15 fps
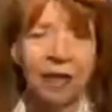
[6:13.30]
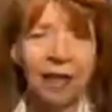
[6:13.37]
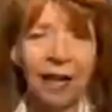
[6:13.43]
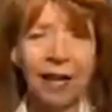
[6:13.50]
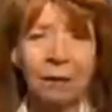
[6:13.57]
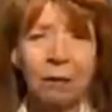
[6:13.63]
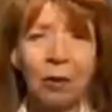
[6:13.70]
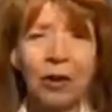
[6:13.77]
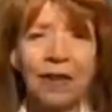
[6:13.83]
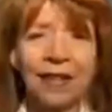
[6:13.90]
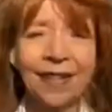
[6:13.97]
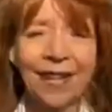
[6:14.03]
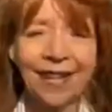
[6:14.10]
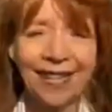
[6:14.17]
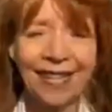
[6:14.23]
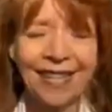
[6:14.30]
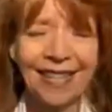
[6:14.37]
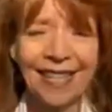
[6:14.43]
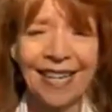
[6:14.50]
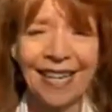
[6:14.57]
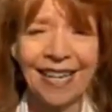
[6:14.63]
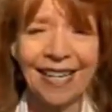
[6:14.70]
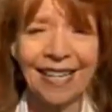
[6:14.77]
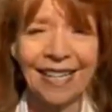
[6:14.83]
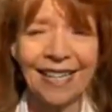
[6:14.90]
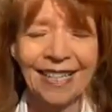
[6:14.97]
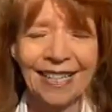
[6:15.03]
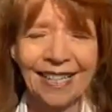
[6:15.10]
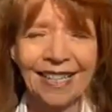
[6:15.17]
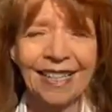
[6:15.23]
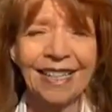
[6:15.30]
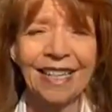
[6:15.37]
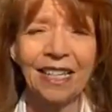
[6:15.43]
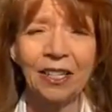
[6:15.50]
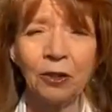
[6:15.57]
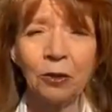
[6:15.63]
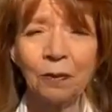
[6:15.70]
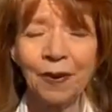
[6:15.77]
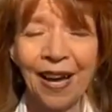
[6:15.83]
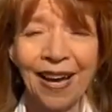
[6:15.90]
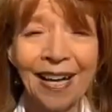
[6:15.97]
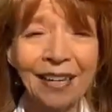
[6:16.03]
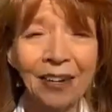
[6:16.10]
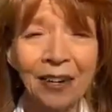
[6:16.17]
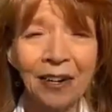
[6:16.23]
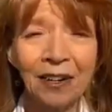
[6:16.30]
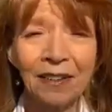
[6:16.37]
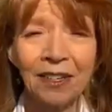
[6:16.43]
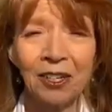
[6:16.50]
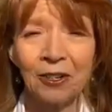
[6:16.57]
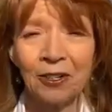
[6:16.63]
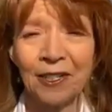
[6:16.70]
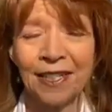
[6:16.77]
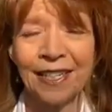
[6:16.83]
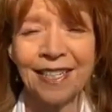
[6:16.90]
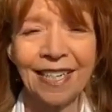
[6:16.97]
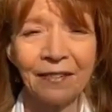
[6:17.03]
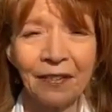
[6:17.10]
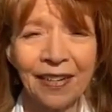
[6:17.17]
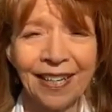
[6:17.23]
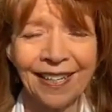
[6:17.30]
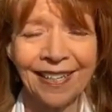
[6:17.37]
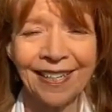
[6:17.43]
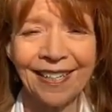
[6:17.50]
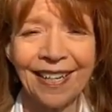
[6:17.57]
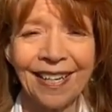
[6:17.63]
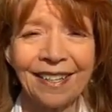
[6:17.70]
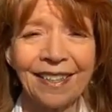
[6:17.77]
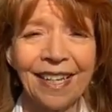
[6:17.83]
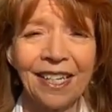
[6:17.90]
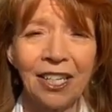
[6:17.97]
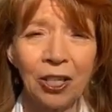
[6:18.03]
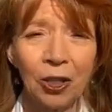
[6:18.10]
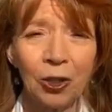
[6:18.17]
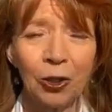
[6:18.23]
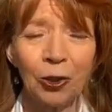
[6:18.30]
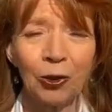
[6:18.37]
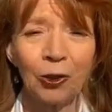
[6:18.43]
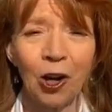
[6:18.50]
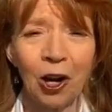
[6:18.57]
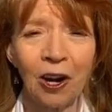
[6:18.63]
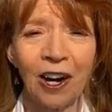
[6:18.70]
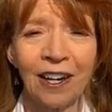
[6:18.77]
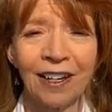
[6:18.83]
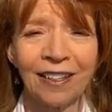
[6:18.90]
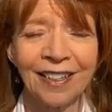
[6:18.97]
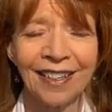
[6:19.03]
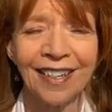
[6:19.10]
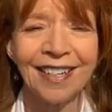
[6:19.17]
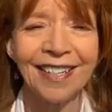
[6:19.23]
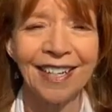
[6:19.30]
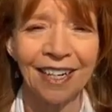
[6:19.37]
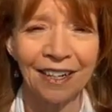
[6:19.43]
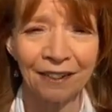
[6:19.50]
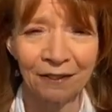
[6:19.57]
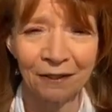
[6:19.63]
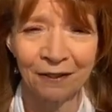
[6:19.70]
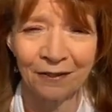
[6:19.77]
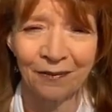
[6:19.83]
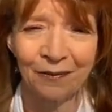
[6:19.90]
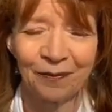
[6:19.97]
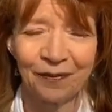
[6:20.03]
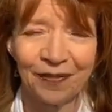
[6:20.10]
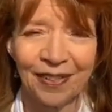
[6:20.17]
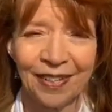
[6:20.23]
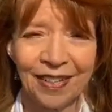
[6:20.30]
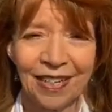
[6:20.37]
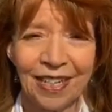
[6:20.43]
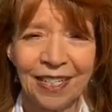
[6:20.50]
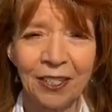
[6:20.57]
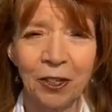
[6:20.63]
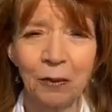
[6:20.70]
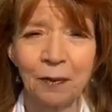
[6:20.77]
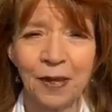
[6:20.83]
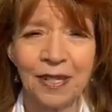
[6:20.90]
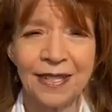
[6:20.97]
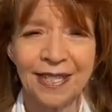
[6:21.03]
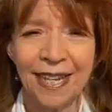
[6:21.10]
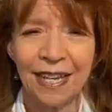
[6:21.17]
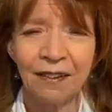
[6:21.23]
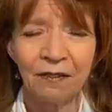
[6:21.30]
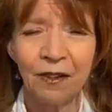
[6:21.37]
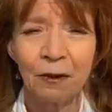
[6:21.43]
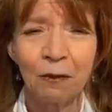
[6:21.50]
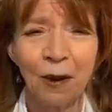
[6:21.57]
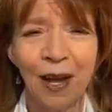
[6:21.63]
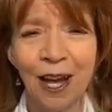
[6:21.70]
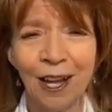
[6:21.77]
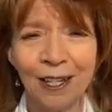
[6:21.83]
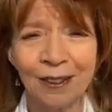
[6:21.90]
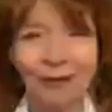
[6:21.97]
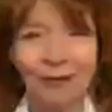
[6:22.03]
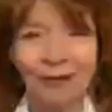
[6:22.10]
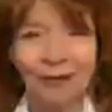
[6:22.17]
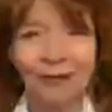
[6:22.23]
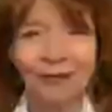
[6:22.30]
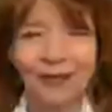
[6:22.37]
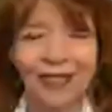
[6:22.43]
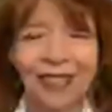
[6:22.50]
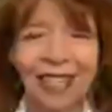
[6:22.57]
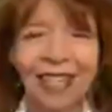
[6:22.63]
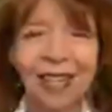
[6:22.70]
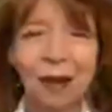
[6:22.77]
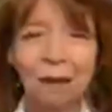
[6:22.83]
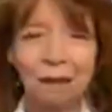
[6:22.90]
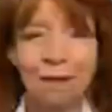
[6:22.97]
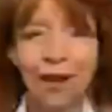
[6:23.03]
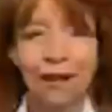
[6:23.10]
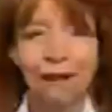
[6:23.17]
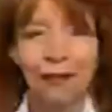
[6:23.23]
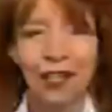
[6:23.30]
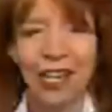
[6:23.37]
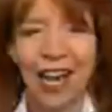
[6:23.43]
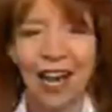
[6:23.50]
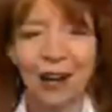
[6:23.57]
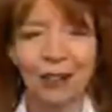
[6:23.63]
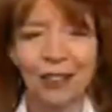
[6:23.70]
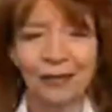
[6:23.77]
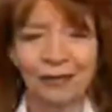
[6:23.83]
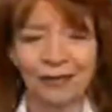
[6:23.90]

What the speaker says: And more than anything, that you matter, you're significant, and that you are enough. So be safe and well. Bye for now.